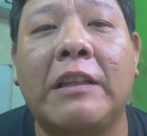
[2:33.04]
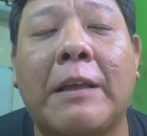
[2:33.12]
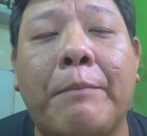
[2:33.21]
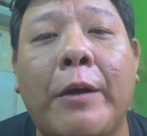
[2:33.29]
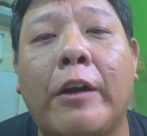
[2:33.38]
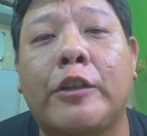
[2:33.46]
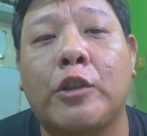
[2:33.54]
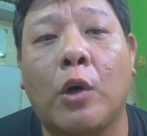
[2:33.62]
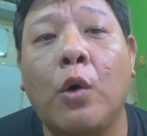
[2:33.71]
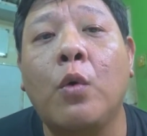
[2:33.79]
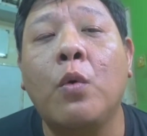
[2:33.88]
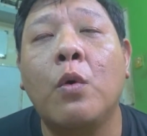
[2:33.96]

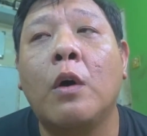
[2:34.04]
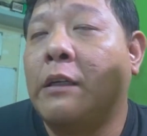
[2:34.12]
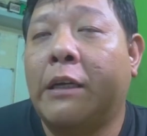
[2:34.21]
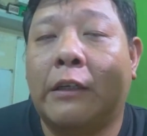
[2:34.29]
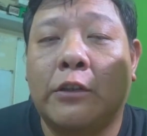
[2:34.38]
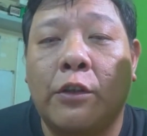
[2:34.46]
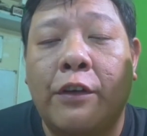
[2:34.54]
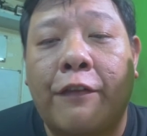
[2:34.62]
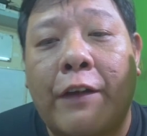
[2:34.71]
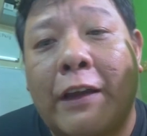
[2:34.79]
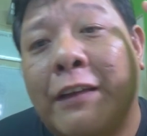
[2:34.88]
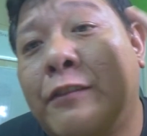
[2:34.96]
WHO. Yeah, so
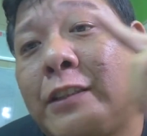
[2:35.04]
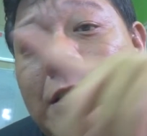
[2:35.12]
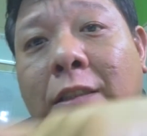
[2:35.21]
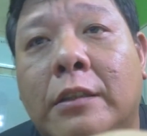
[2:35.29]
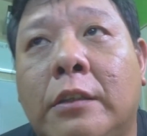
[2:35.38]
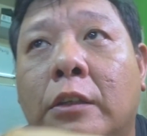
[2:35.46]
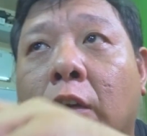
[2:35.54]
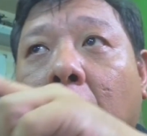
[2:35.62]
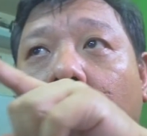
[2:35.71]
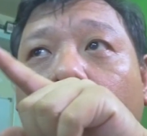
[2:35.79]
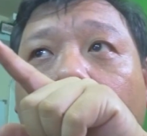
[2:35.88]
if you are interested, you can go